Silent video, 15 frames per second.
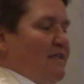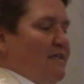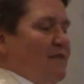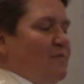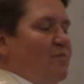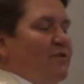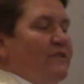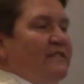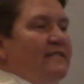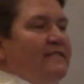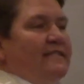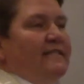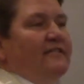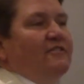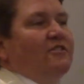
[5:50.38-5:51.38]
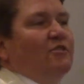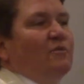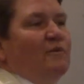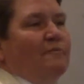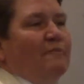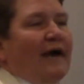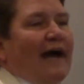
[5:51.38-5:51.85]
The priest is here to
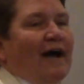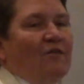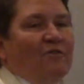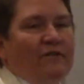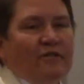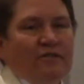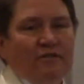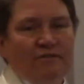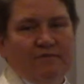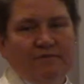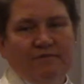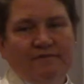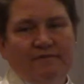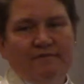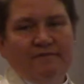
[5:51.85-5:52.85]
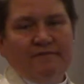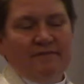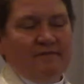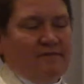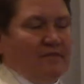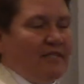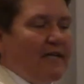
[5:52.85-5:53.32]
empower you,
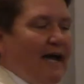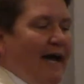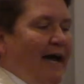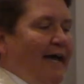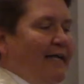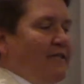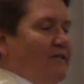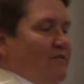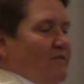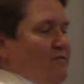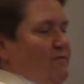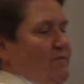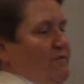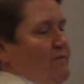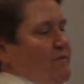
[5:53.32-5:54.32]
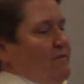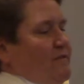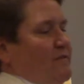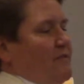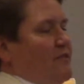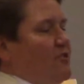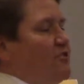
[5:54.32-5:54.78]
to guide you,
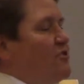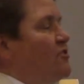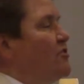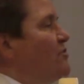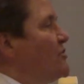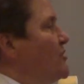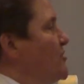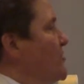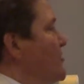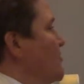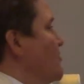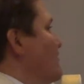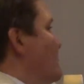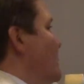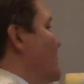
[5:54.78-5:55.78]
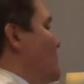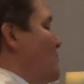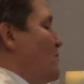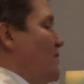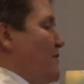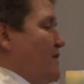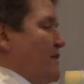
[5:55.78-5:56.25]
to nurture you for the
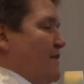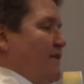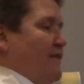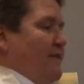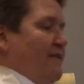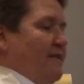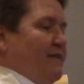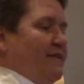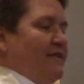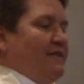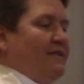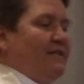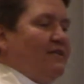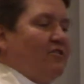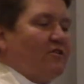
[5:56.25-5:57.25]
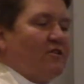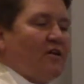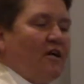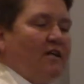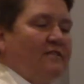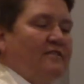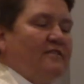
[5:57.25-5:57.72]
work that you're
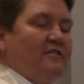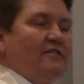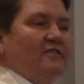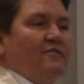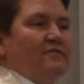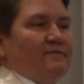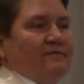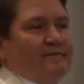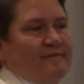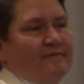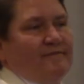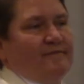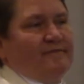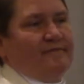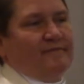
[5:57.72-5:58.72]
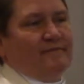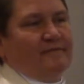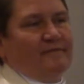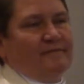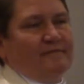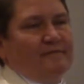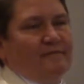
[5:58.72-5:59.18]
called to do.
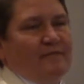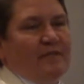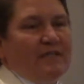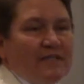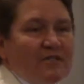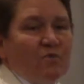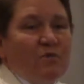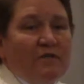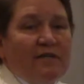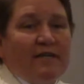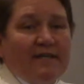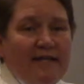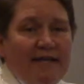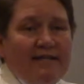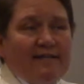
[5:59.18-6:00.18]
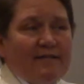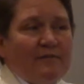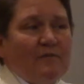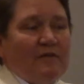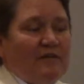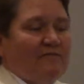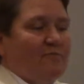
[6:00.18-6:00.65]
Because we're a
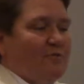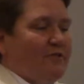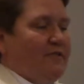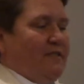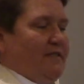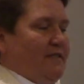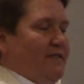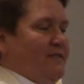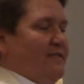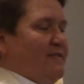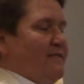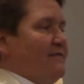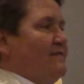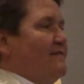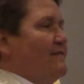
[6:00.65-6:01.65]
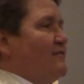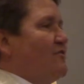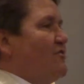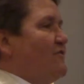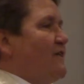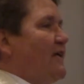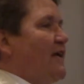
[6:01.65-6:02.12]
kingdom of priests
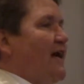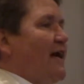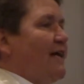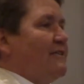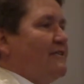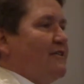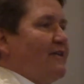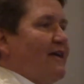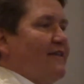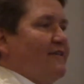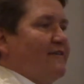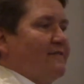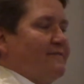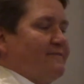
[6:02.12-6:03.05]
serving God together.